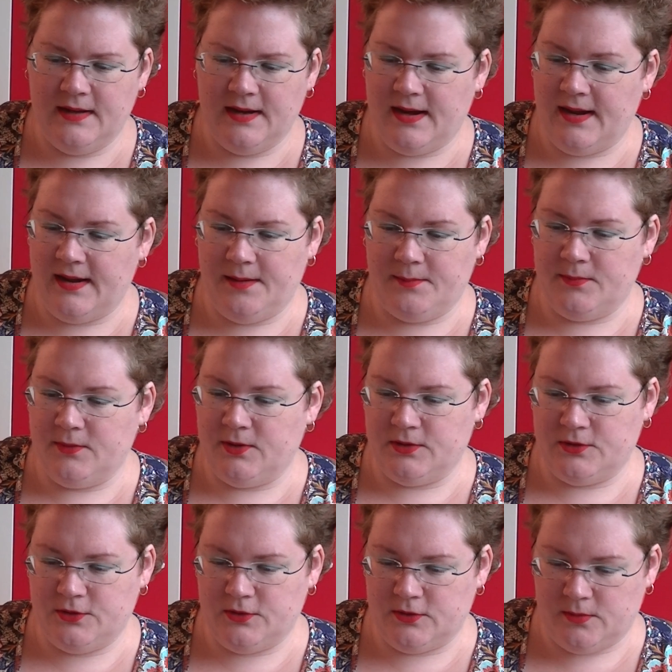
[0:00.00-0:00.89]
I am
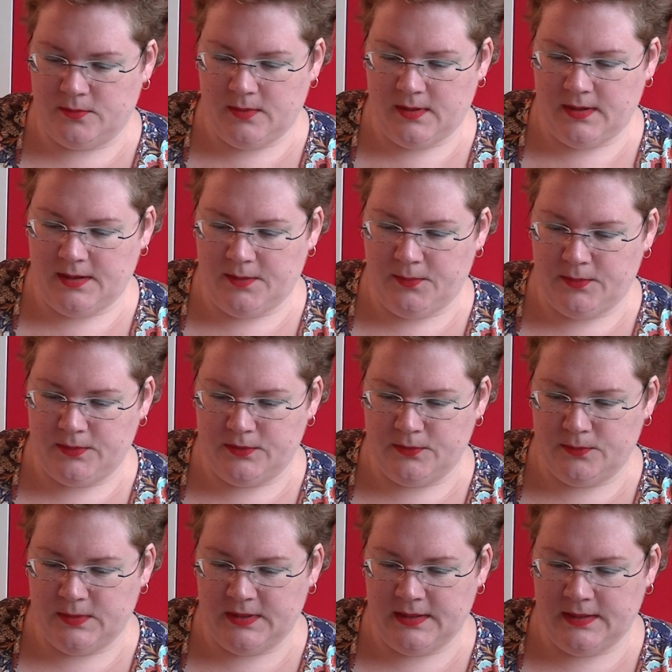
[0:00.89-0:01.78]
not sure what I will
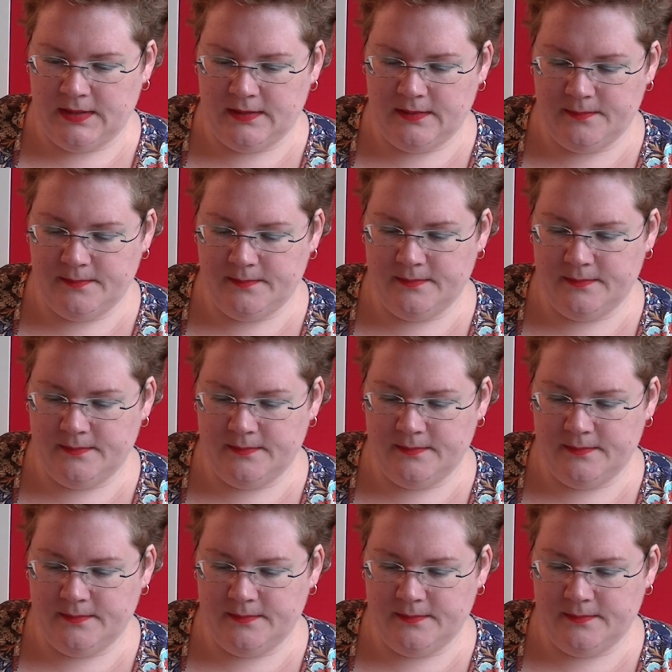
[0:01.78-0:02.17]
do with it.